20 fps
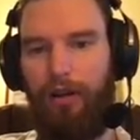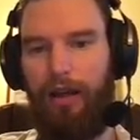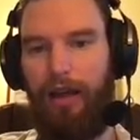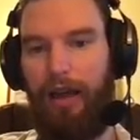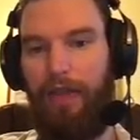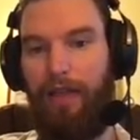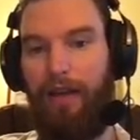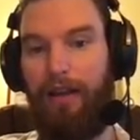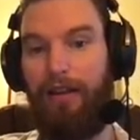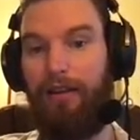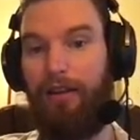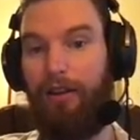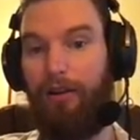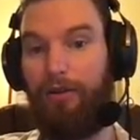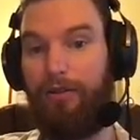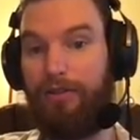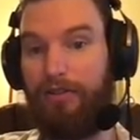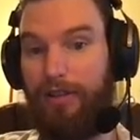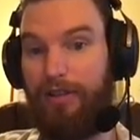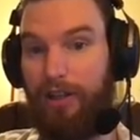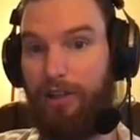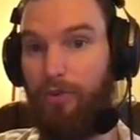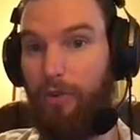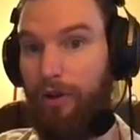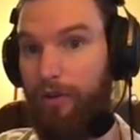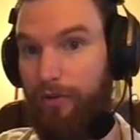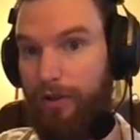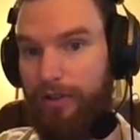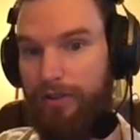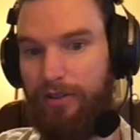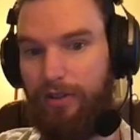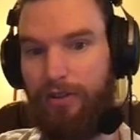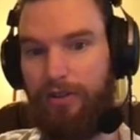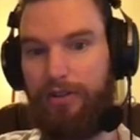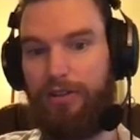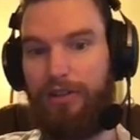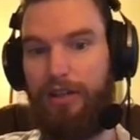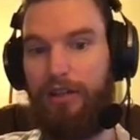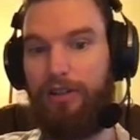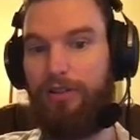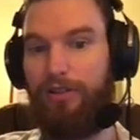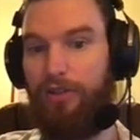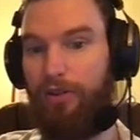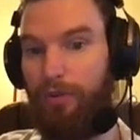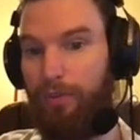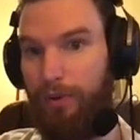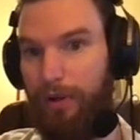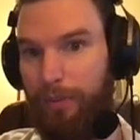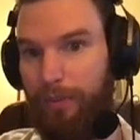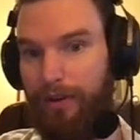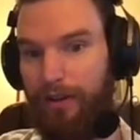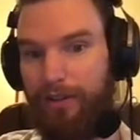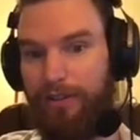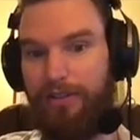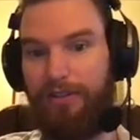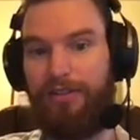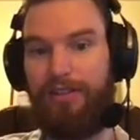and then stage 1 research, stage 2 pre-production,